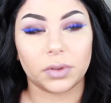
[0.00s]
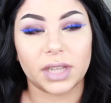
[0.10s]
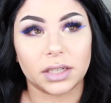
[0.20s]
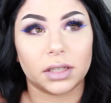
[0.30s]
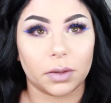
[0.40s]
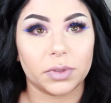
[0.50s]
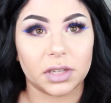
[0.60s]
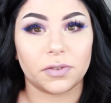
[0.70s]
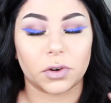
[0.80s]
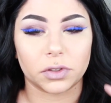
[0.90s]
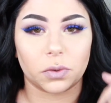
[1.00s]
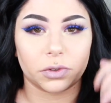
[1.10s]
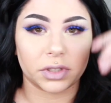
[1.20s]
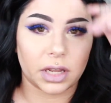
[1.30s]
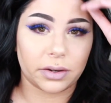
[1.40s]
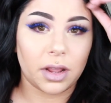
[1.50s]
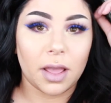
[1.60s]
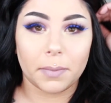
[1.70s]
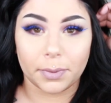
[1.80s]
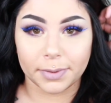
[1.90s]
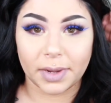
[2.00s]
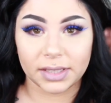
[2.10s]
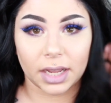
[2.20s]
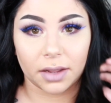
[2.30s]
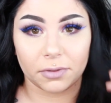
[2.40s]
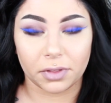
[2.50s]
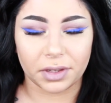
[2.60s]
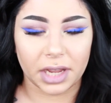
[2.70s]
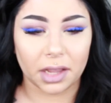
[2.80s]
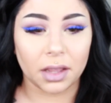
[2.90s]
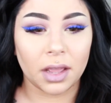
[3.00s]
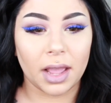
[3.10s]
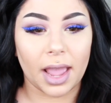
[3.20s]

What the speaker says: technically it was his first ultrasound, but it was my second for the day.